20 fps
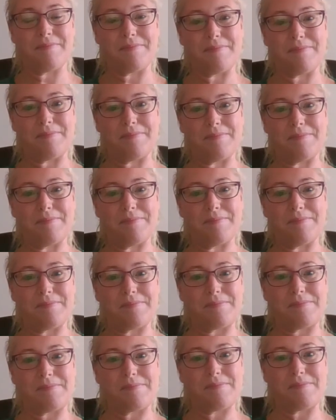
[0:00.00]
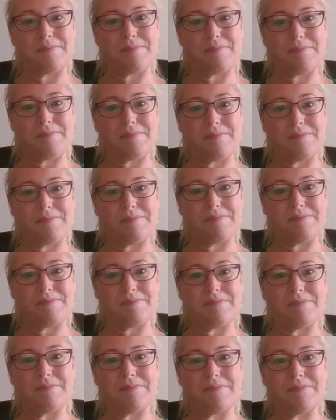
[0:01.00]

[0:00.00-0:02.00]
[no speech]